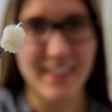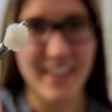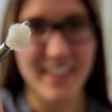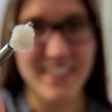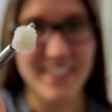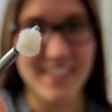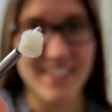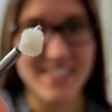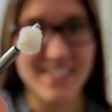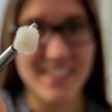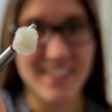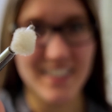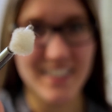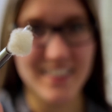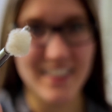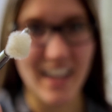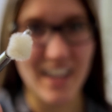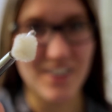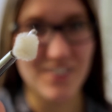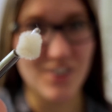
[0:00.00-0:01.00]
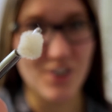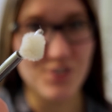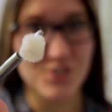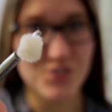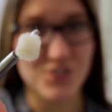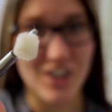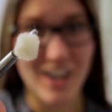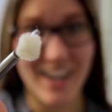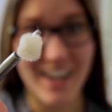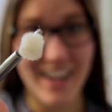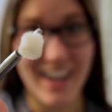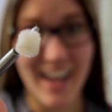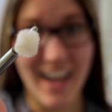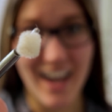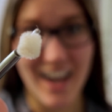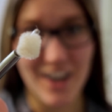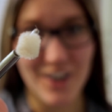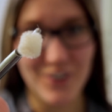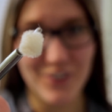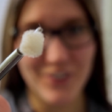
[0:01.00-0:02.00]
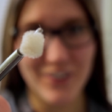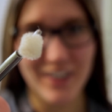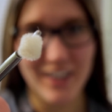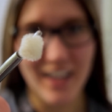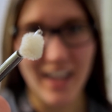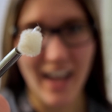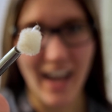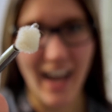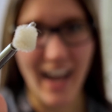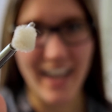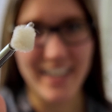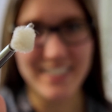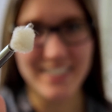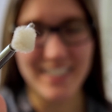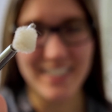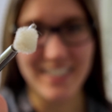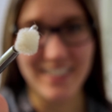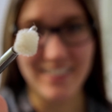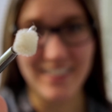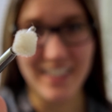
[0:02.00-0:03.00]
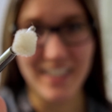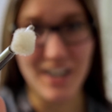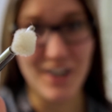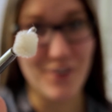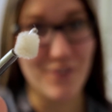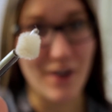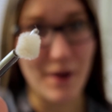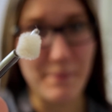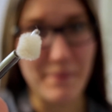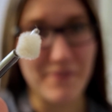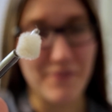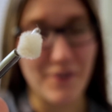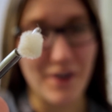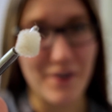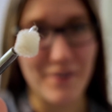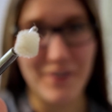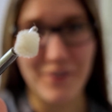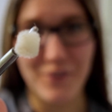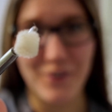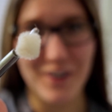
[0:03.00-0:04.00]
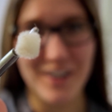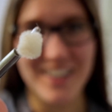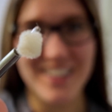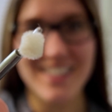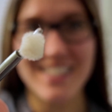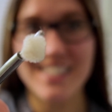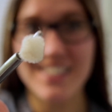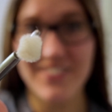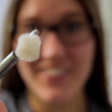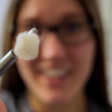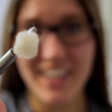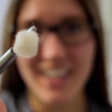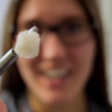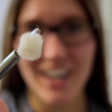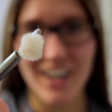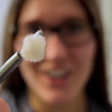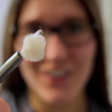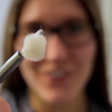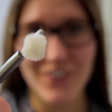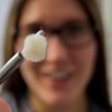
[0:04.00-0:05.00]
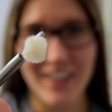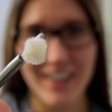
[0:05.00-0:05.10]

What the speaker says: It doesn't look that gross right now, I did clean it right before I recorded this video.